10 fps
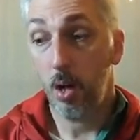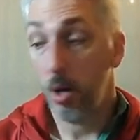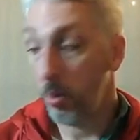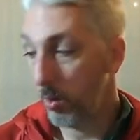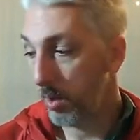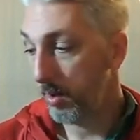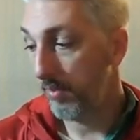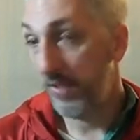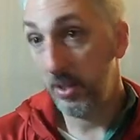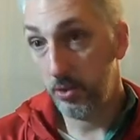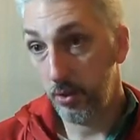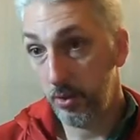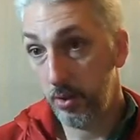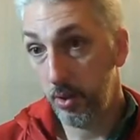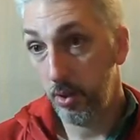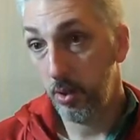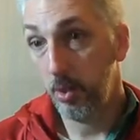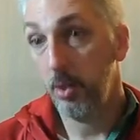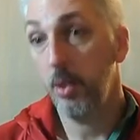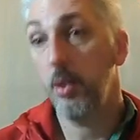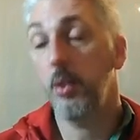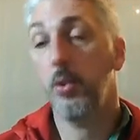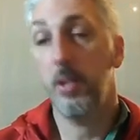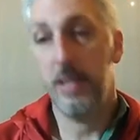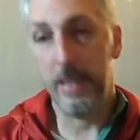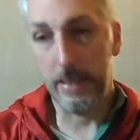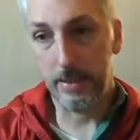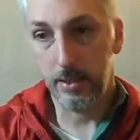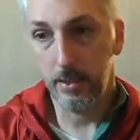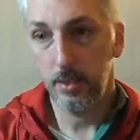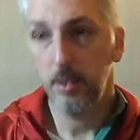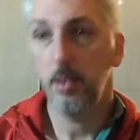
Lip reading: artwork featured, critiqued,